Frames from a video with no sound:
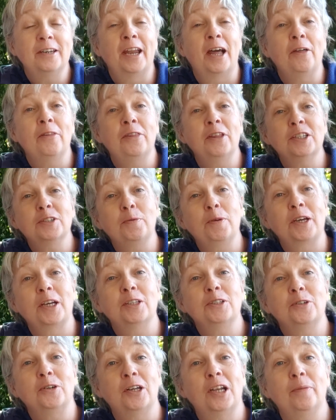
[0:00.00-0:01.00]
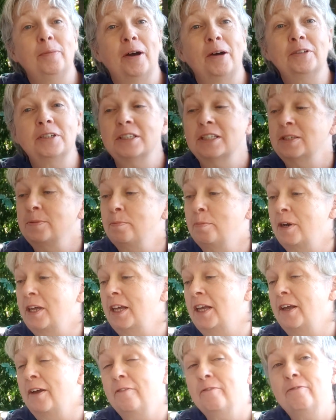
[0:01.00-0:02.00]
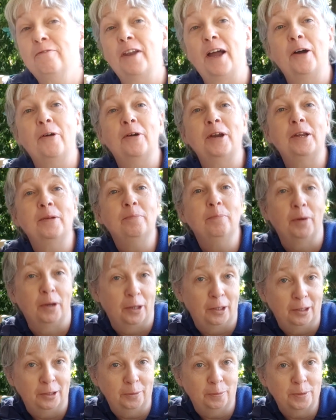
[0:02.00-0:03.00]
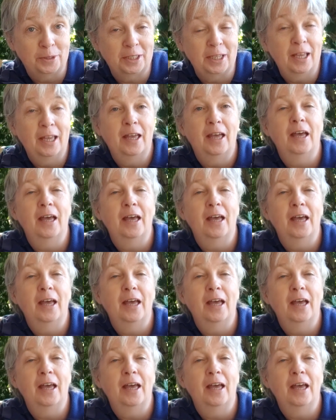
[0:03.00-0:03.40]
Now this week it's all about spring flowering bulbs.